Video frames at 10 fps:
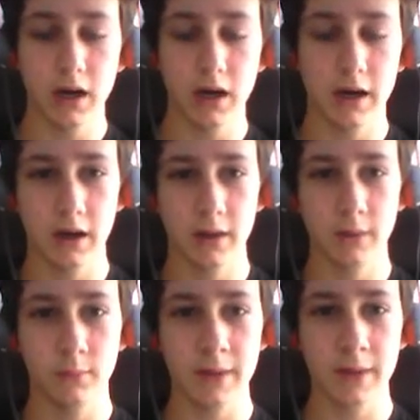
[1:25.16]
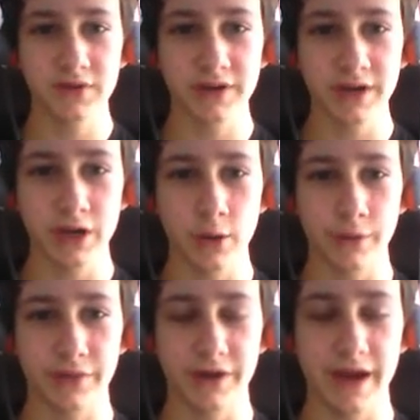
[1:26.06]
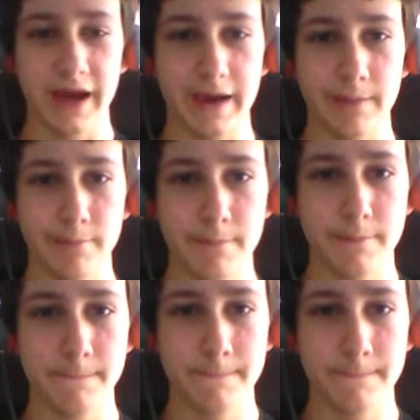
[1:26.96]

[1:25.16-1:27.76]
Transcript: Um, I'm just going to go with the name.